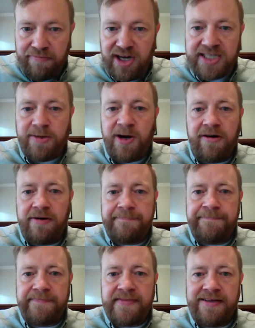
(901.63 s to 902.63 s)
breaks my heart,
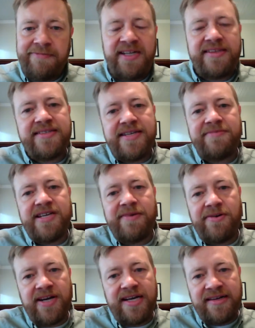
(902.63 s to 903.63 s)
but at the same time, I
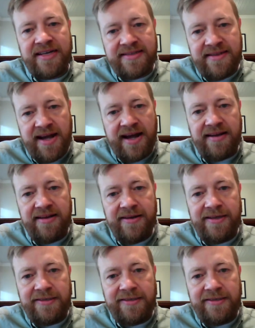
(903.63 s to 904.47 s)
recognize that